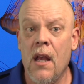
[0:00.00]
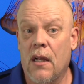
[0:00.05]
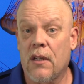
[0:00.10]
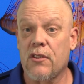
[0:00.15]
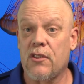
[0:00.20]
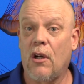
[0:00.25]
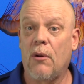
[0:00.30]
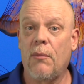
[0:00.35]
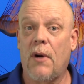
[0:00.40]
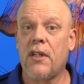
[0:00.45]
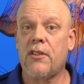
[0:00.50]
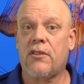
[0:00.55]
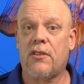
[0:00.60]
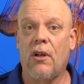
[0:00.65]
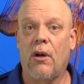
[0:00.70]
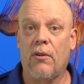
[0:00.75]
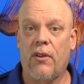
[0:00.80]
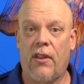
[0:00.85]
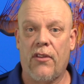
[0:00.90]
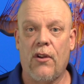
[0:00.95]
So much
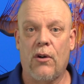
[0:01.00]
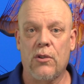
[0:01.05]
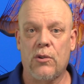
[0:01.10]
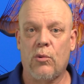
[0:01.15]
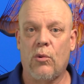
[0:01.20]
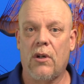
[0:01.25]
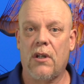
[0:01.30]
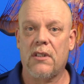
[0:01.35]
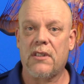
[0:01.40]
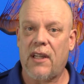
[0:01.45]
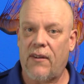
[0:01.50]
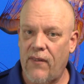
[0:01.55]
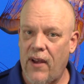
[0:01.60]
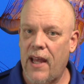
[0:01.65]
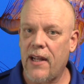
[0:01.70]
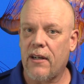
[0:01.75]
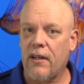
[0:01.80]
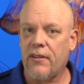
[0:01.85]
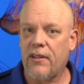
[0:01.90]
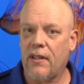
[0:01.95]
so that those words have
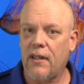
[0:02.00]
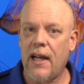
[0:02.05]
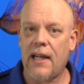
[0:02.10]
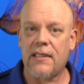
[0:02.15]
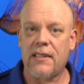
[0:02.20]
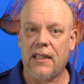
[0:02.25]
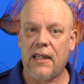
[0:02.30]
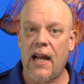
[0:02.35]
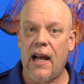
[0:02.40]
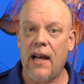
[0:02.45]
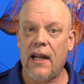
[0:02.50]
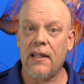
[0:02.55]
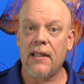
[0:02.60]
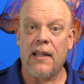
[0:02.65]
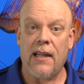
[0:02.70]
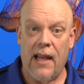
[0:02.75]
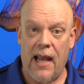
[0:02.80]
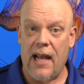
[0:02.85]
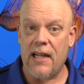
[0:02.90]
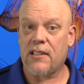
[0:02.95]
entered the lexicon
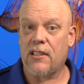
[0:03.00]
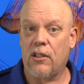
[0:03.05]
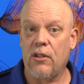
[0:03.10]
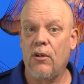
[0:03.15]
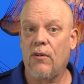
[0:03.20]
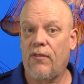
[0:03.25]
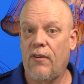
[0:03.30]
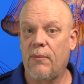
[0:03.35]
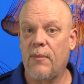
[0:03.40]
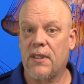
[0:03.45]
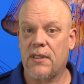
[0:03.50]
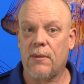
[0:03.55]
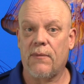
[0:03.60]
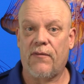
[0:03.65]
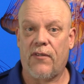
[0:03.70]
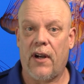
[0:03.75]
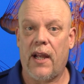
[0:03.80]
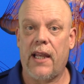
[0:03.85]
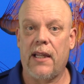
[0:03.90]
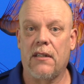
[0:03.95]
as a euphemism
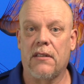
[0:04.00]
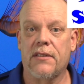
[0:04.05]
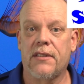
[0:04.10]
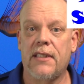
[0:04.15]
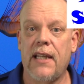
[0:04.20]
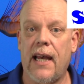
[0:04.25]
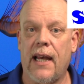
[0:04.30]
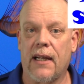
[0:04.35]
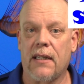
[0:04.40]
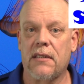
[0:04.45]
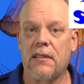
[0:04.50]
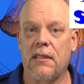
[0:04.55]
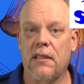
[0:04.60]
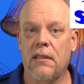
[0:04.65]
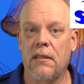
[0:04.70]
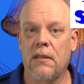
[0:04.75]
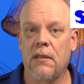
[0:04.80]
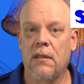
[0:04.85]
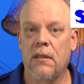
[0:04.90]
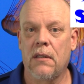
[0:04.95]
for anal sex.
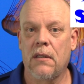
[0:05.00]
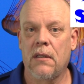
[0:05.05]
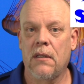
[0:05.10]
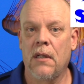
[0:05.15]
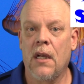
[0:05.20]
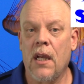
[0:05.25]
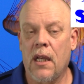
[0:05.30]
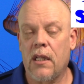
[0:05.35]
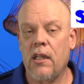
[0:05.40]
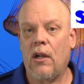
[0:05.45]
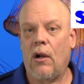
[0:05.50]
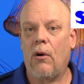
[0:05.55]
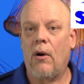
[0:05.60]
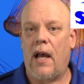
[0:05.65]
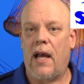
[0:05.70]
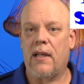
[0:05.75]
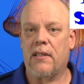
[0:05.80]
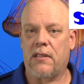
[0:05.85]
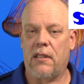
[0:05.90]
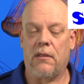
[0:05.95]
You know,
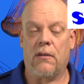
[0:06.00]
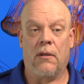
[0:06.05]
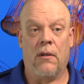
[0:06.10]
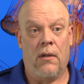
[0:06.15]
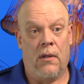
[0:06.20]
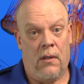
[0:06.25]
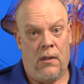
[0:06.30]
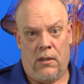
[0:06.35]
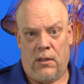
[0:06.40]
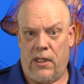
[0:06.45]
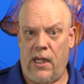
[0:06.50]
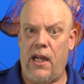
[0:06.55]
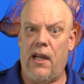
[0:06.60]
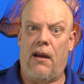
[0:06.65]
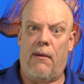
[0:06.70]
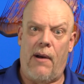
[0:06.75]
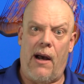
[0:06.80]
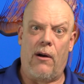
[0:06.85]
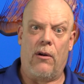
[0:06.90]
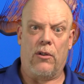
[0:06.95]
as in,
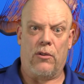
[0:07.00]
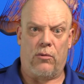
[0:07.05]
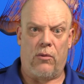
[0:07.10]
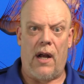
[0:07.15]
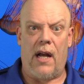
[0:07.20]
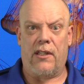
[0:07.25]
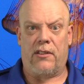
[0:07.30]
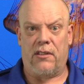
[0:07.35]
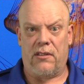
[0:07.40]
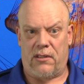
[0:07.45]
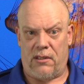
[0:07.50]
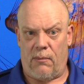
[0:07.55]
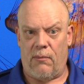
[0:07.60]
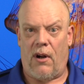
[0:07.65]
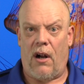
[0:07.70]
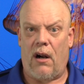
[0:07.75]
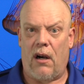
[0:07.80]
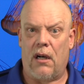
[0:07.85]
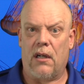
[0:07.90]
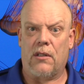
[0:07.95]
damn, I was watching some
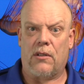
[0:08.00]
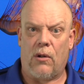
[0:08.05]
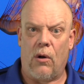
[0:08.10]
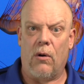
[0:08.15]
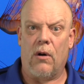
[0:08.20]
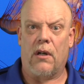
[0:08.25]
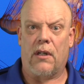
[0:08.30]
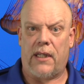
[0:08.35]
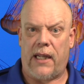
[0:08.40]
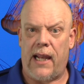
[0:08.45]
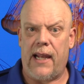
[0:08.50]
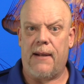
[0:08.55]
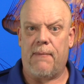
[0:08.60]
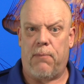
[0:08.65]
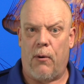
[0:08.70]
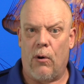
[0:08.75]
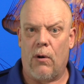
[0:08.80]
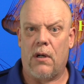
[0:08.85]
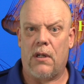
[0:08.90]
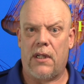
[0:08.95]
hardcore gay
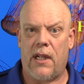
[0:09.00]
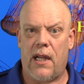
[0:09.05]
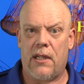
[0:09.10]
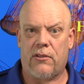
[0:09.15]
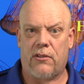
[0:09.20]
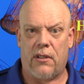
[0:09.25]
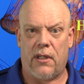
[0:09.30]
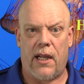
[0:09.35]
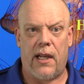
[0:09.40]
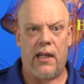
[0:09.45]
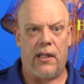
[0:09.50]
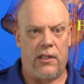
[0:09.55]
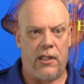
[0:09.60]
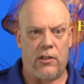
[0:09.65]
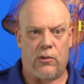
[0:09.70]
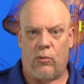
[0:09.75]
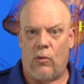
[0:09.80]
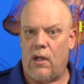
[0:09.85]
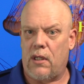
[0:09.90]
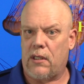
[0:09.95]
porn yesterday and
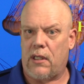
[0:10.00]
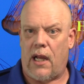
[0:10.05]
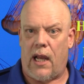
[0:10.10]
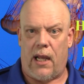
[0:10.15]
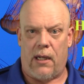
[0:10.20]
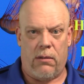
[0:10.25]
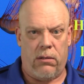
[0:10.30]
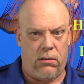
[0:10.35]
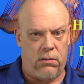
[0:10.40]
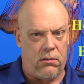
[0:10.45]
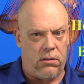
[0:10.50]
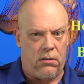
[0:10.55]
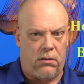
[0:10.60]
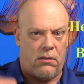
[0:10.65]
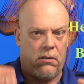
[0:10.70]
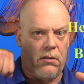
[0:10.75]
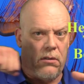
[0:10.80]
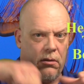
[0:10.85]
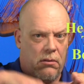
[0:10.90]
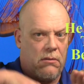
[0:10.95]
this one guy,
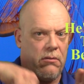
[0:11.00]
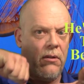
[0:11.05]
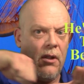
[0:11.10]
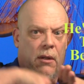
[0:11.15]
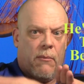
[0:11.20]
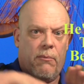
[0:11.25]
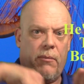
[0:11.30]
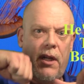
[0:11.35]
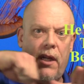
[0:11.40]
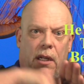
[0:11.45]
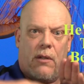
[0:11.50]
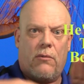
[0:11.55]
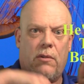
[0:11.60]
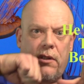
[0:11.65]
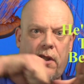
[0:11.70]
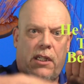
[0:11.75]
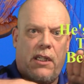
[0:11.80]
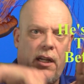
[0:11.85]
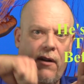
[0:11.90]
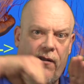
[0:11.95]
man,
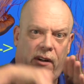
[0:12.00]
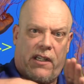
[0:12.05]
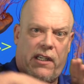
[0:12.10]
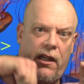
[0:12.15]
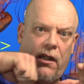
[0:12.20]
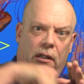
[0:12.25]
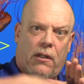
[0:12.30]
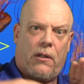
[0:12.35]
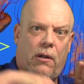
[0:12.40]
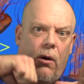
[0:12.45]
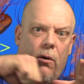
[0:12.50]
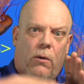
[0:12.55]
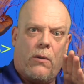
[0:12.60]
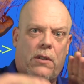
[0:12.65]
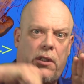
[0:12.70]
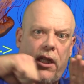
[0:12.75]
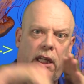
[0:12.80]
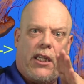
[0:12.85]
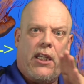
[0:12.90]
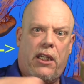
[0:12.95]
was he ever getting
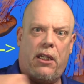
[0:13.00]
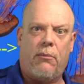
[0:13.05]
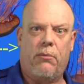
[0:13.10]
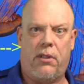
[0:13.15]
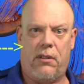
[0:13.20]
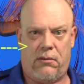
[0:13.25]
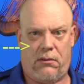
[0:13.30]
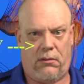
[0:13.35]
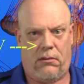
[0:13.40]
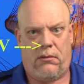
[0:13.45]
code keemed.